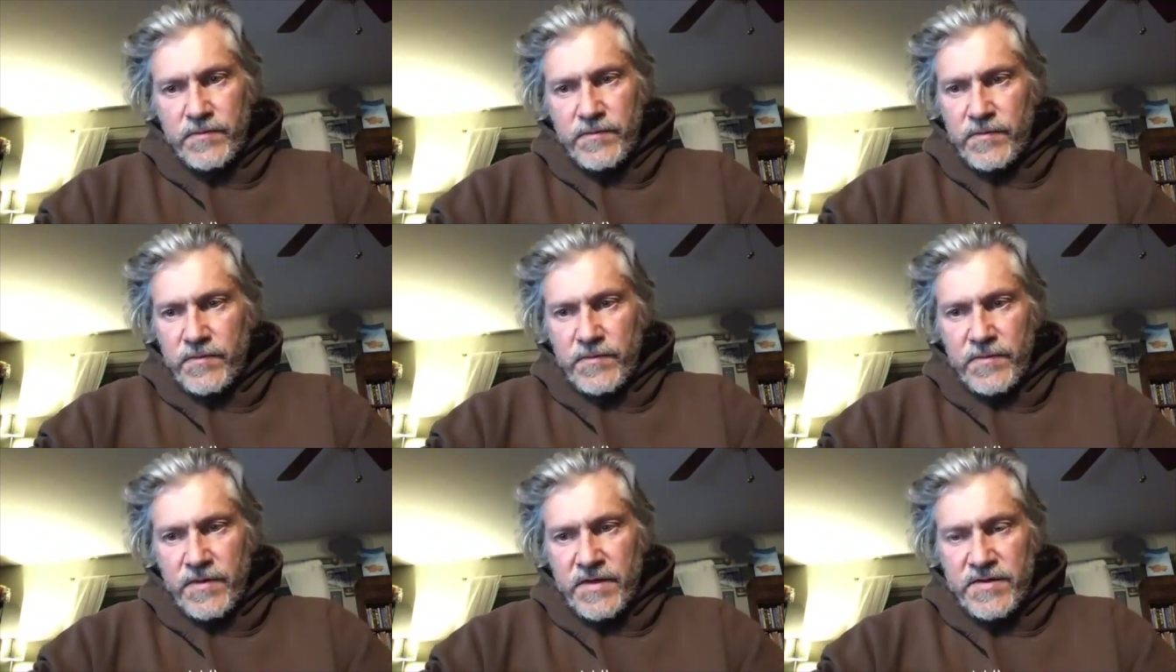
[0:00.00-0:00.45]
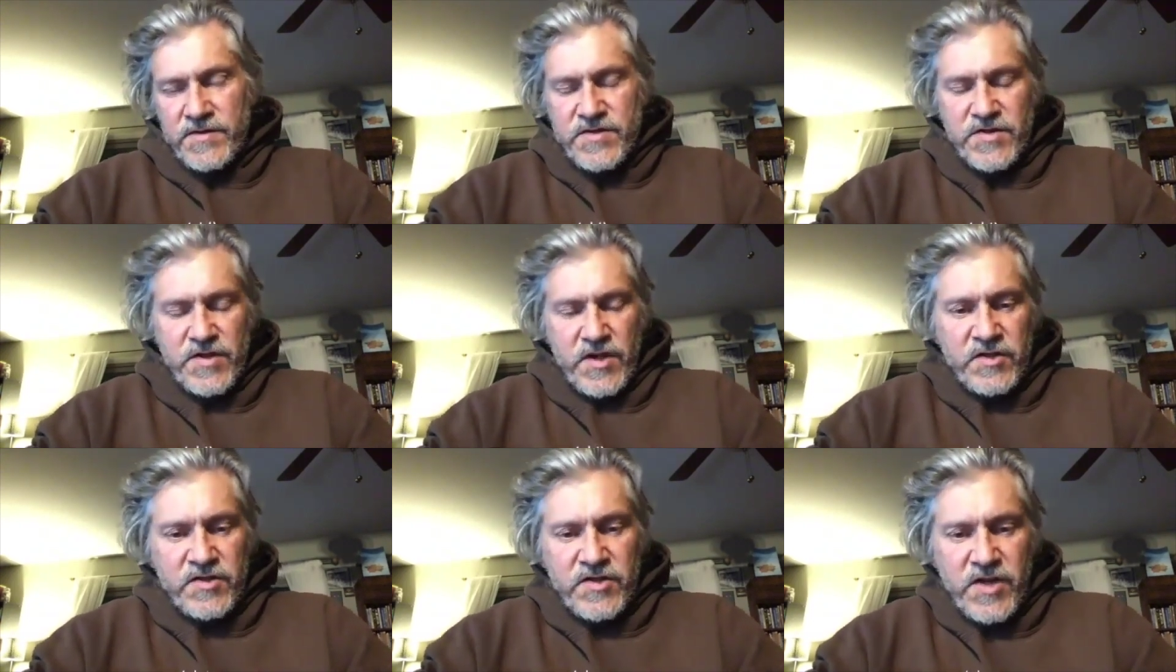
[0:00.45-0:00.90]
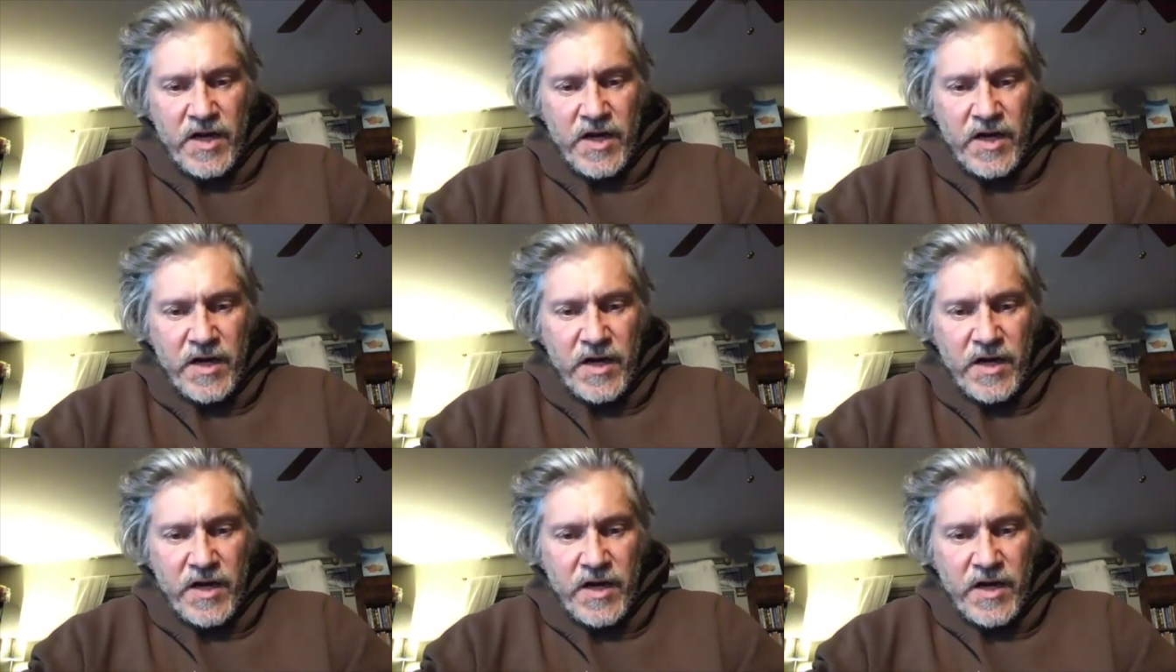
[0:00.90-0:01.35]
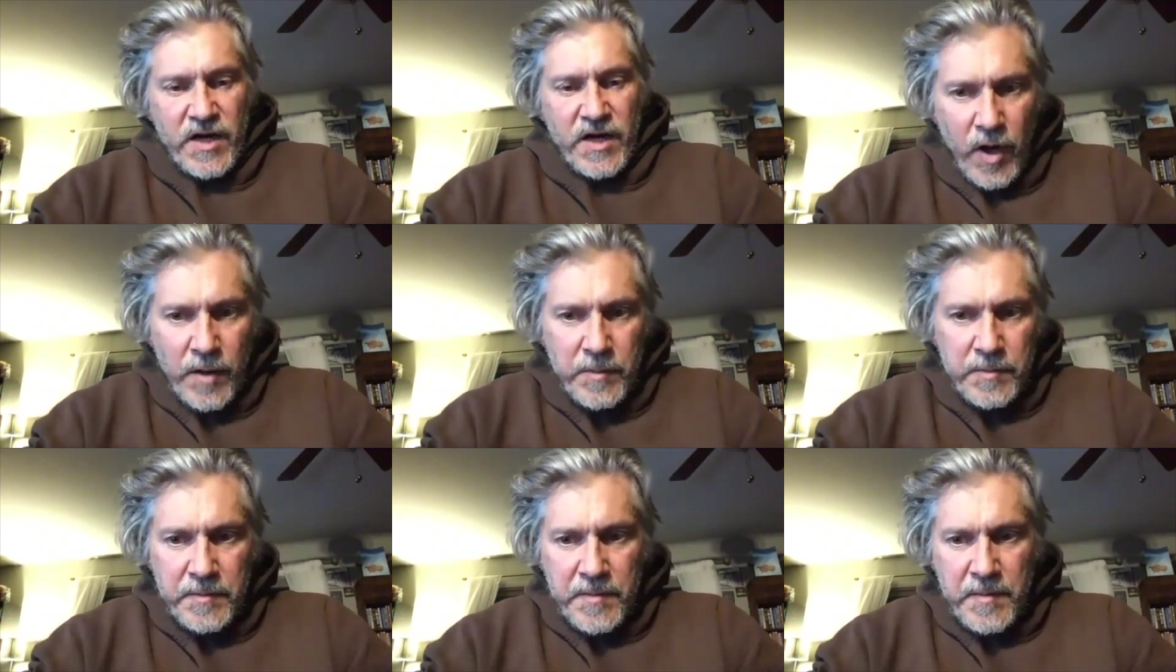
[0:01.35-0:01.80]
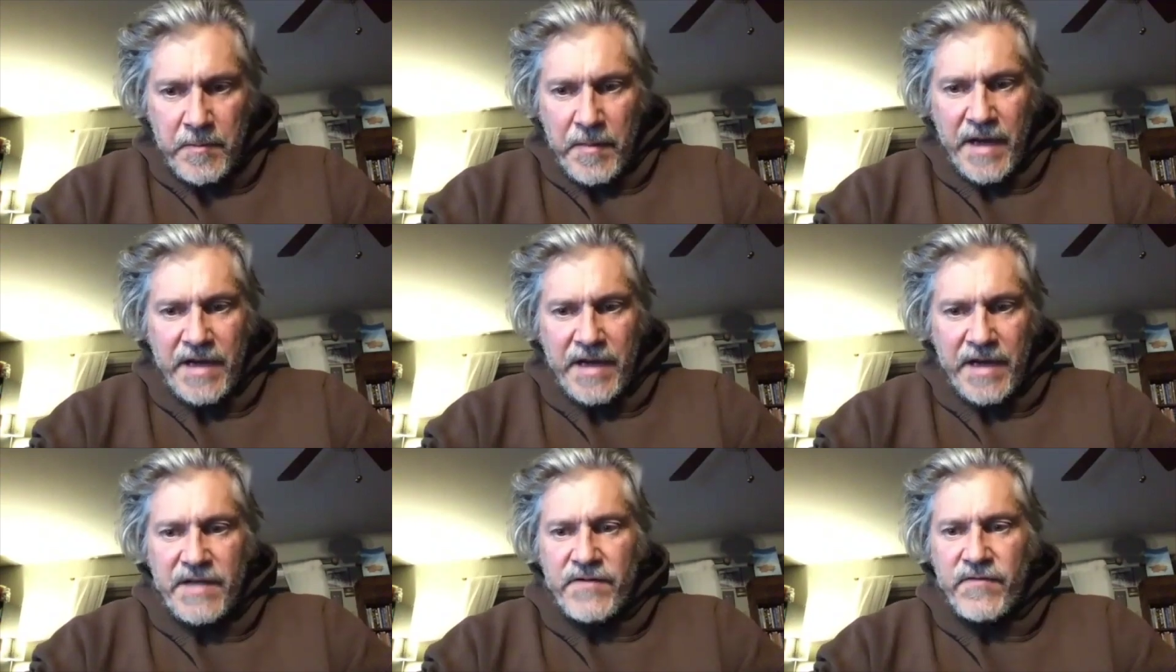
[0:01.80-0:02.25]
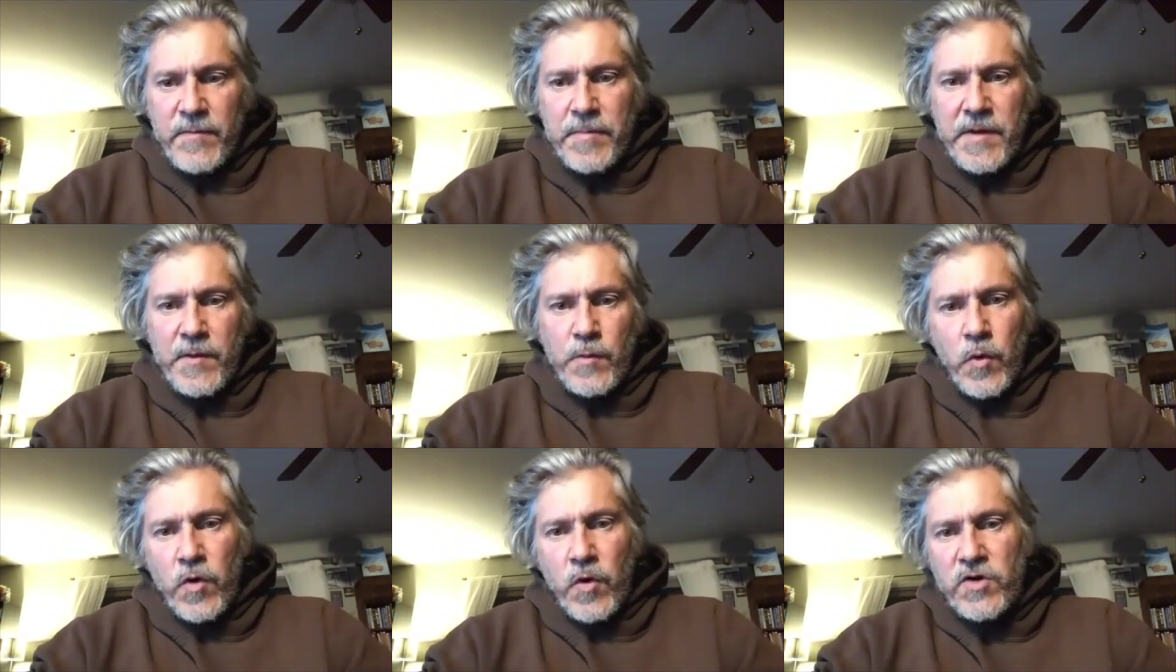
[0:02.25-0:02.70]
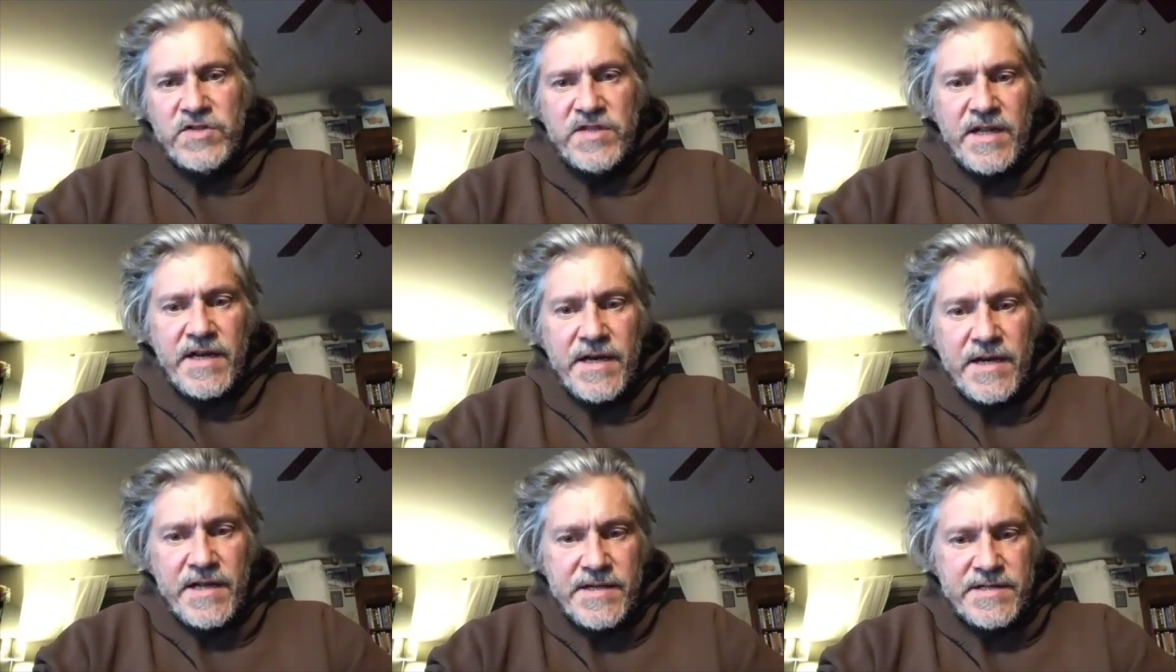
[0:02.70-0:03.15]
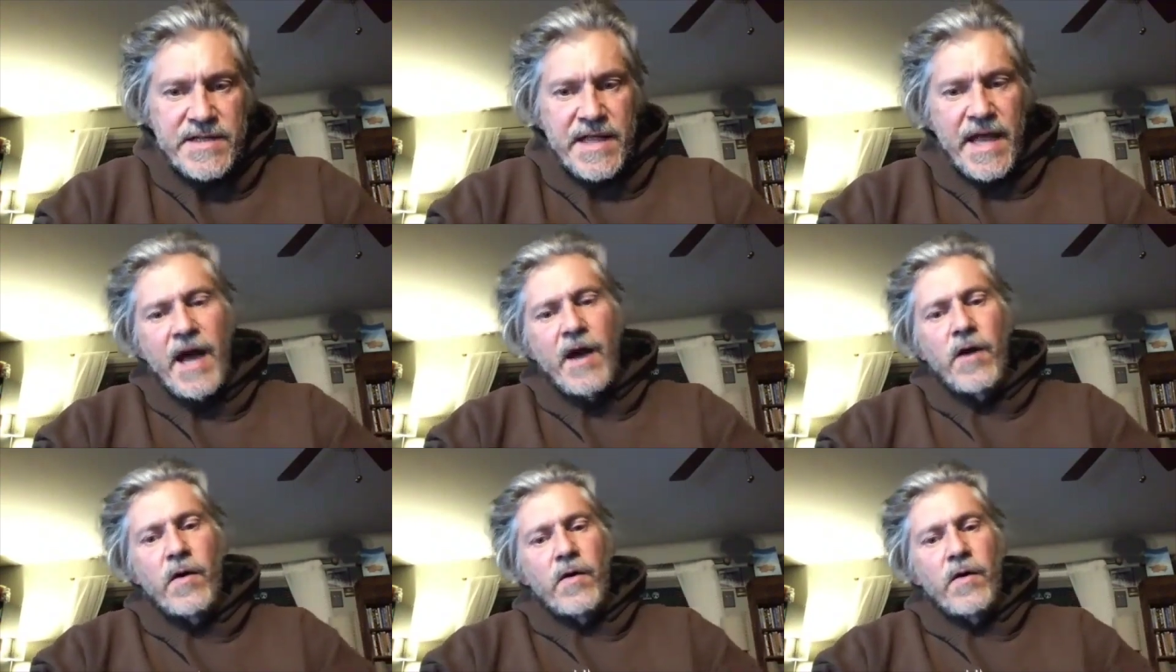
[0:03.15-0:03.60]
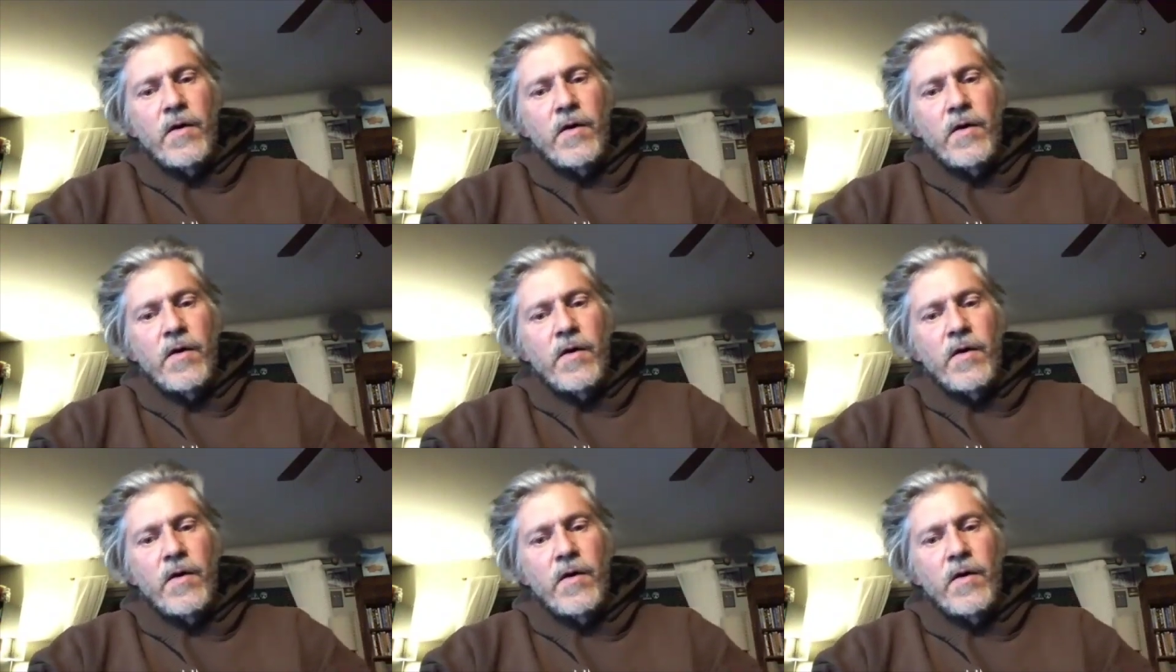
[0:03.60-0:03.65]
is going to be a problem. It might be worse than it is now,